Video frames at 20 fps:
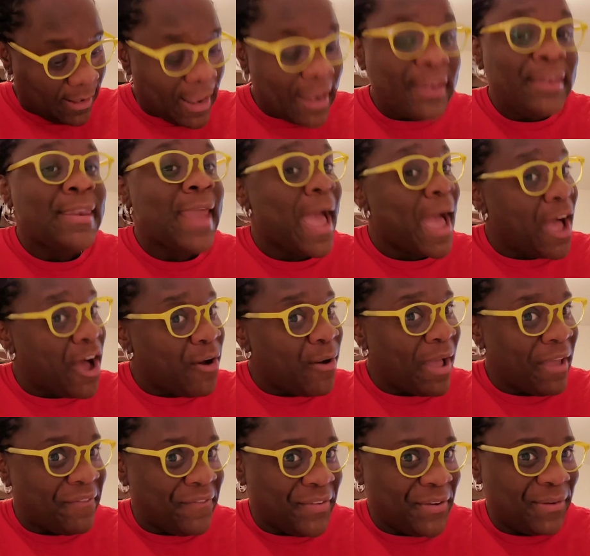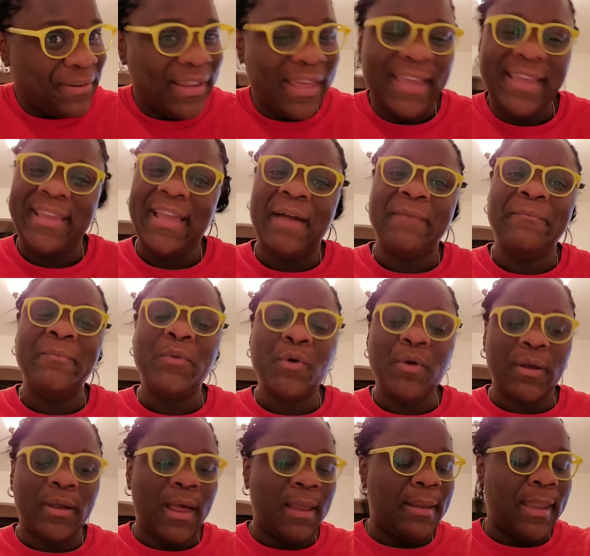now I feel like I'm
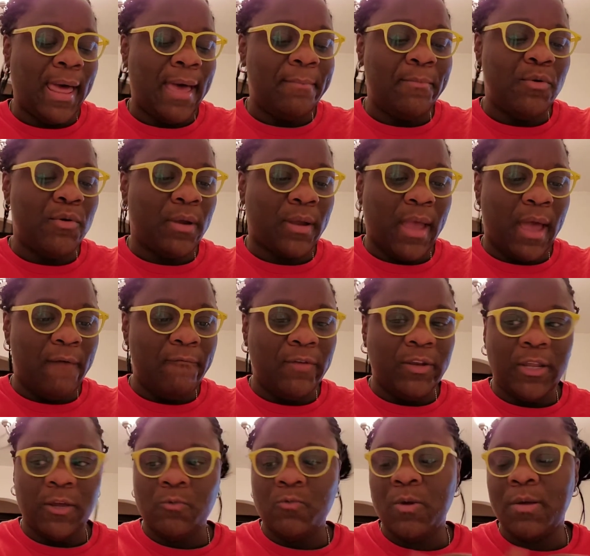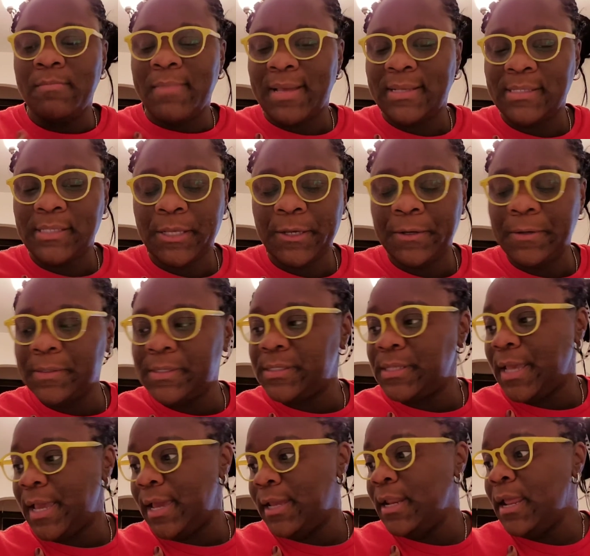a lot more confident with my skill
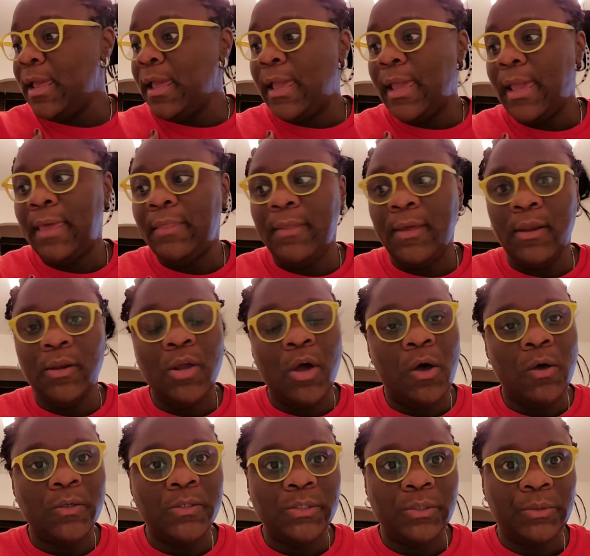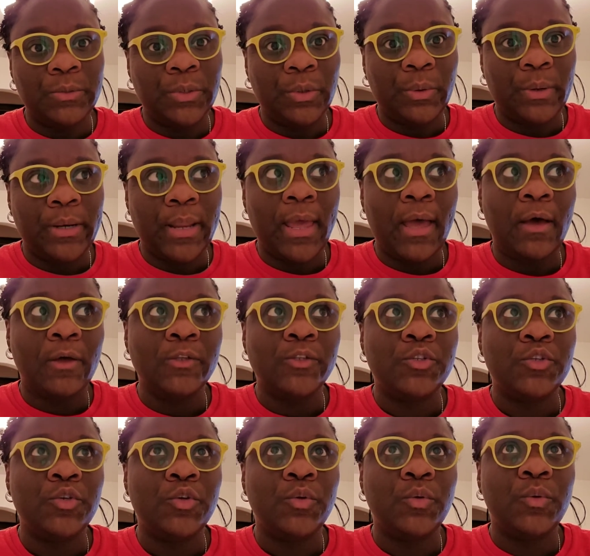set, and then also knowing how
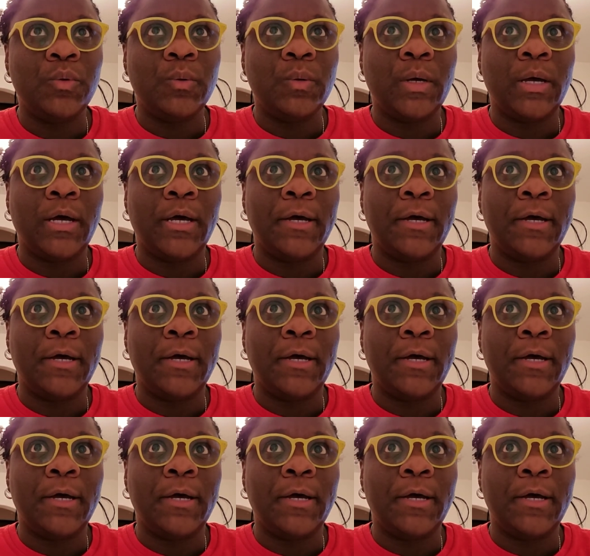to